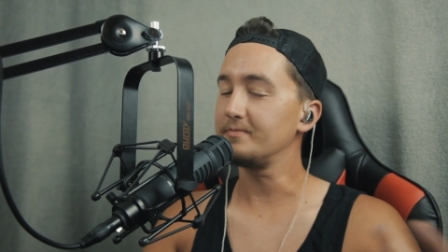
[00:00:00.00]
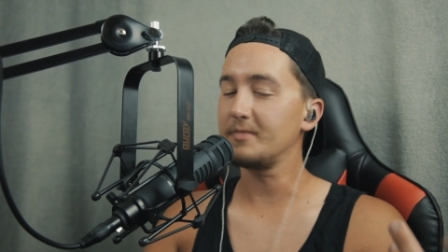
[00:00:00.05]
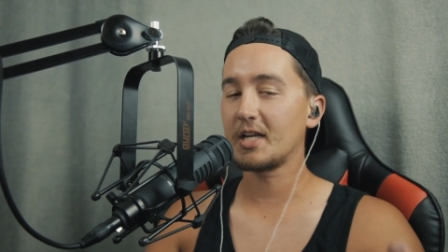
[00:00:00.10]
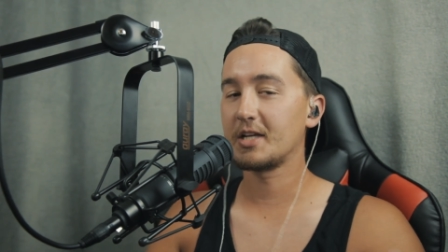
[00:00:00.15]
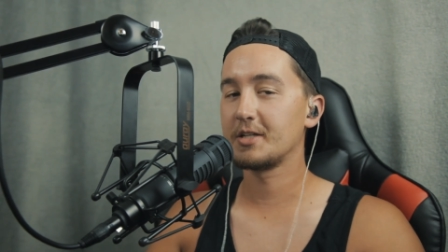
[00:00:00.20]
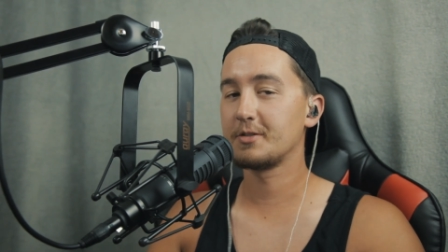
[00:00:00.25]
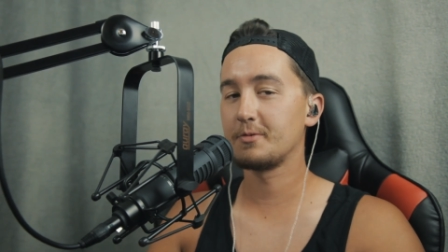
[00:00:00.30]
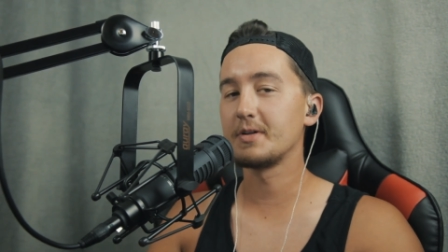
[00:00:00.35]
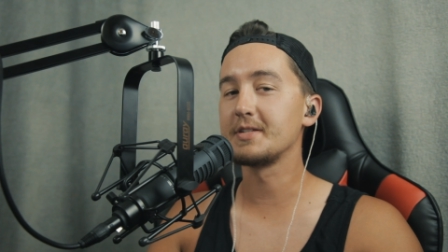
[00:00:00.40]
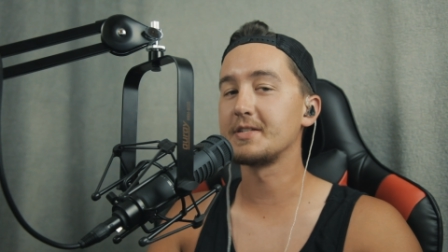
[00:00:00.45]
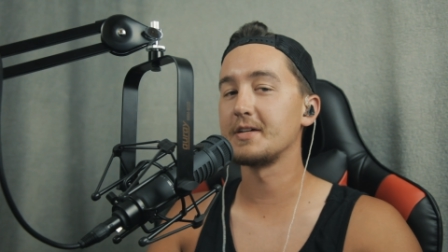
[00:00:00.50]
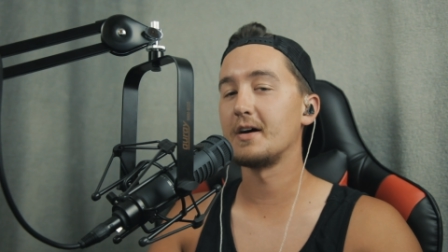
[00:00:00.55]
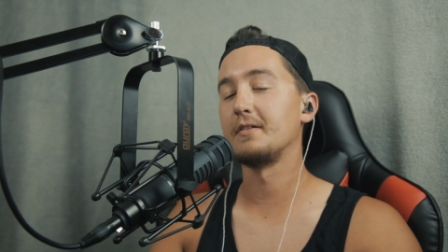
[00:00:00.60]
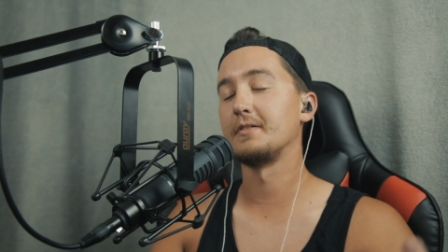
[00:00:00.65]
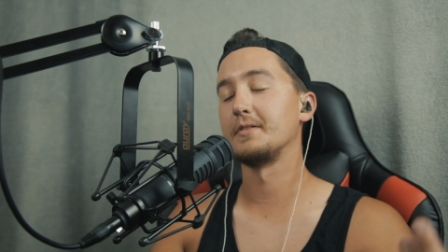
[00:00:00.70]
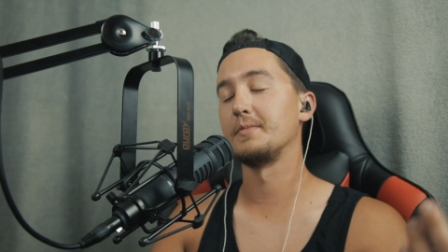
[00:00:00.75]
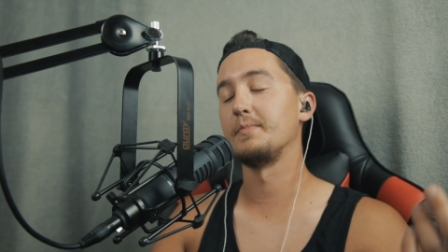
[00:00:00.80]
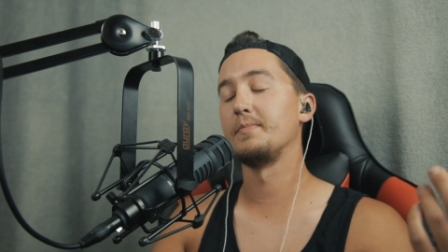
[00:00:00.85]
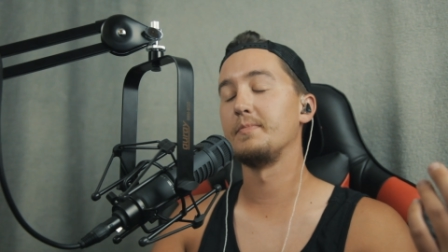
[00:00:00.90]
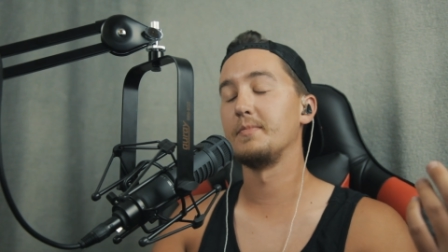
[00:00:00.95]
that's what it's
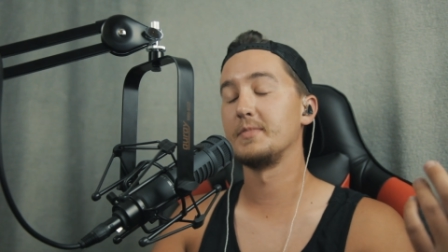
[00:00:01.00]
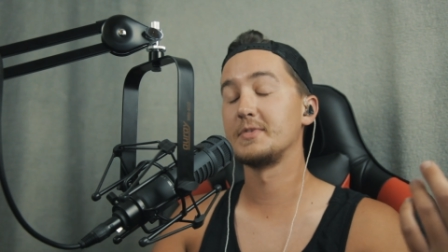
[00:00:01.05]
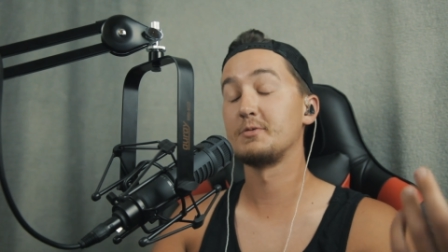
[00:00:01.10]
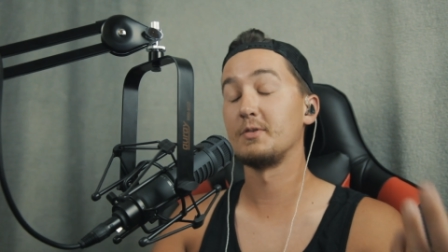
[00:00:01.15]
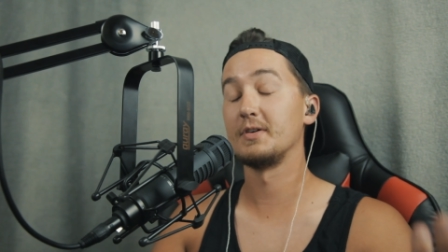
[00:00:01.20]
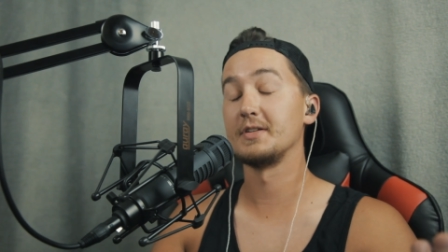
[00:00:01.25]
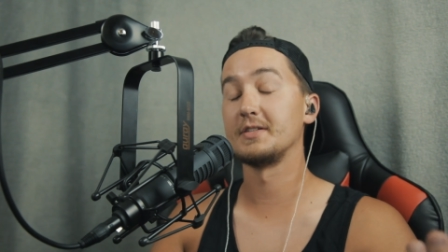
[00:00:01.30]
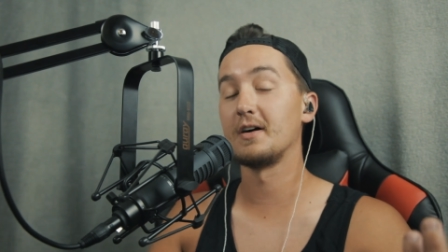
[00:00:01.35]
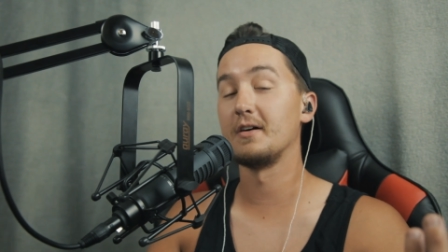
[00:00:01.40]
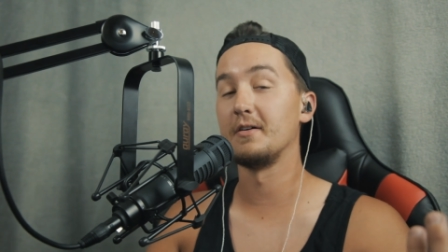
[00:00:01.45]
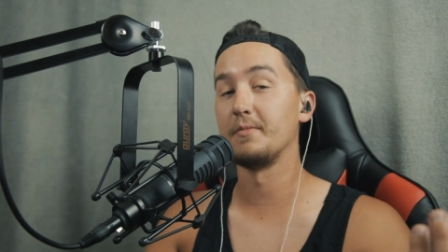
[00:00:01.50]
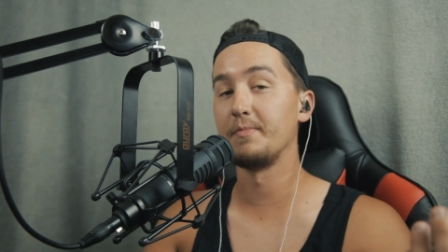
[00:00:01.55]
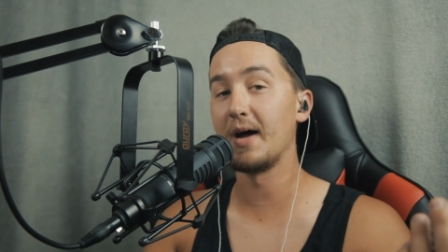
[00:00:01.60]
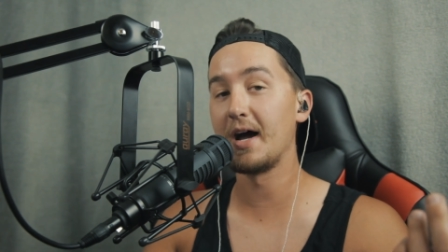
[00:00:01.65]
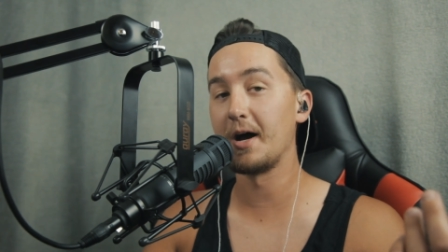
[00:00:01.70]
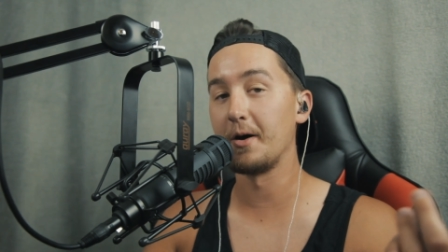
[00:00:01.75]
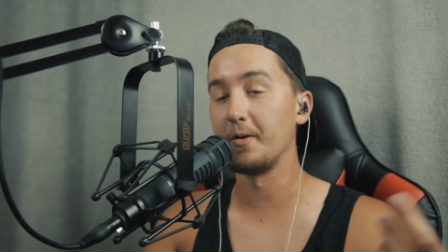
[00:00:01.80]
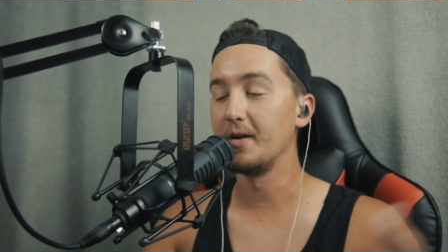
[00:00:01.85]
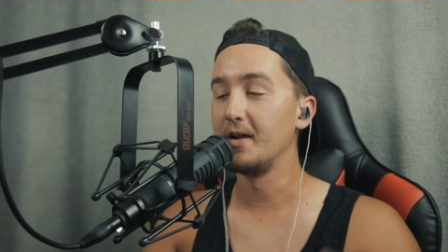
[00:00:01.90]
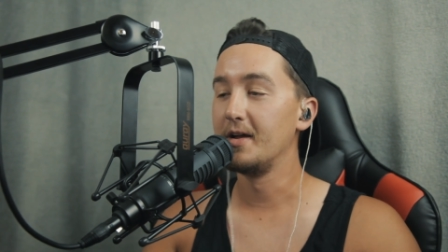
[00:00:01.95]
all. That's what it's all
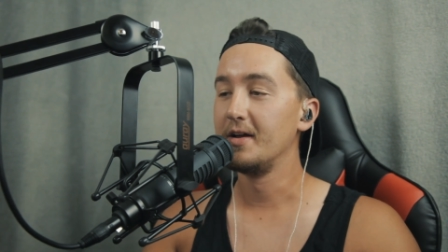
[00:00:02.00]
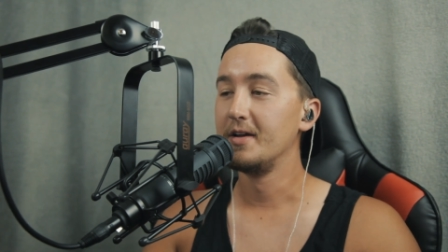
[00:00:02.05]
about.